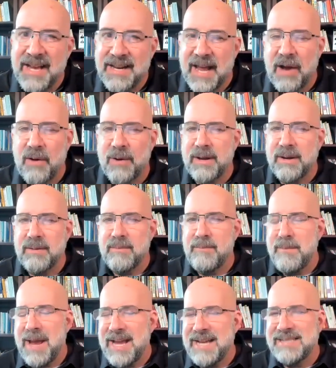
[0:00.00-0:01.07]
Now, it
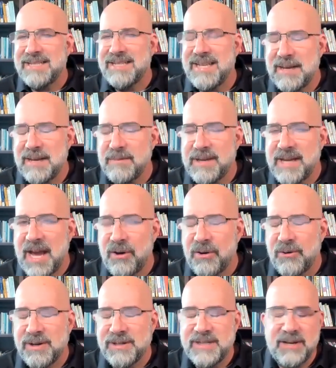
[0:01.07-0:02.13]
may seem
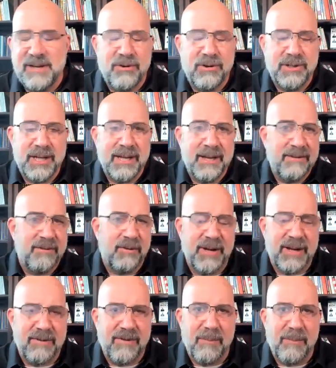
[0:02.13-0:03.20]
counterintuitive or
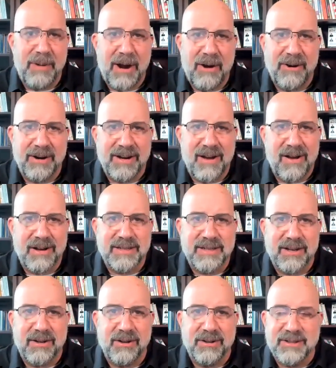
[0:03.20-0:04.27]
even
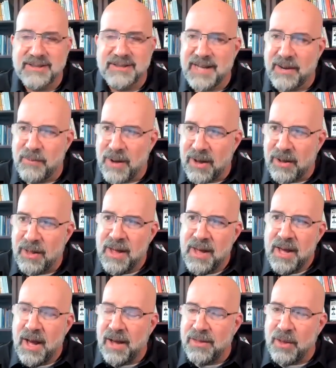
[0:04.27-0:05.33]
paradoxical to say, well,
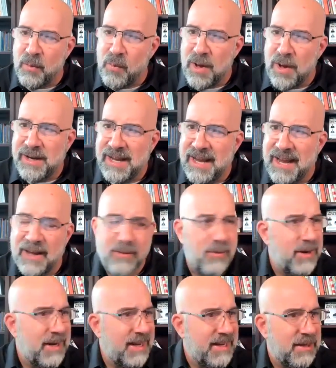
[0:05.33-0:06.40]
on the one hand,
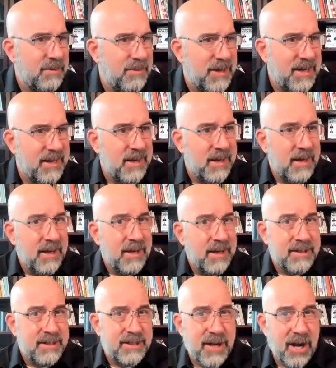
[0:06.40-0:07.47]
we need to be
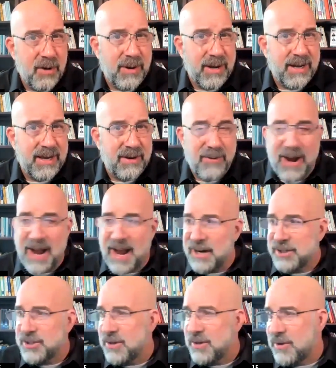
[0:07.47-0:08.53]
stoic and
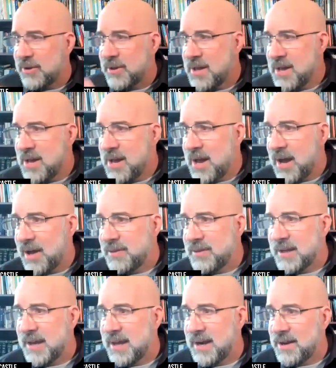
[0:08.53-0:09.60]
rational, on
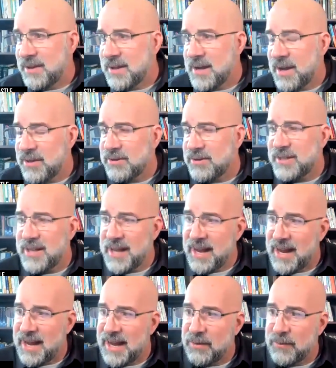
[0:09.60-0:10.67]
the other
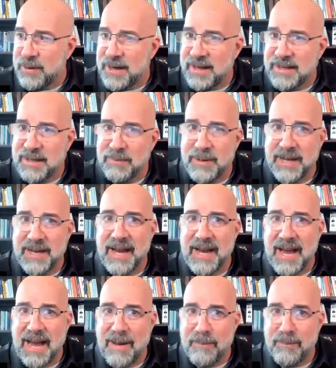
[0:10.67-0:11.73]
hand, we need to be
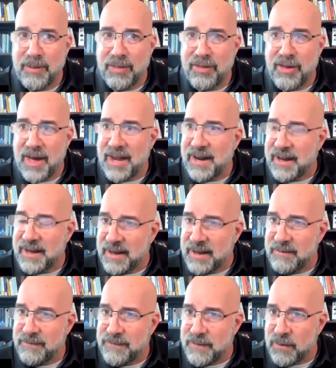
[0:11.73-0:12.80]
empathetic
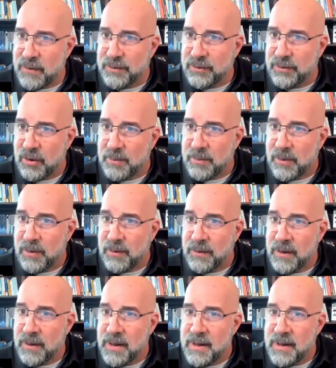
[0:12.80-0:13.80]
and vulnerable.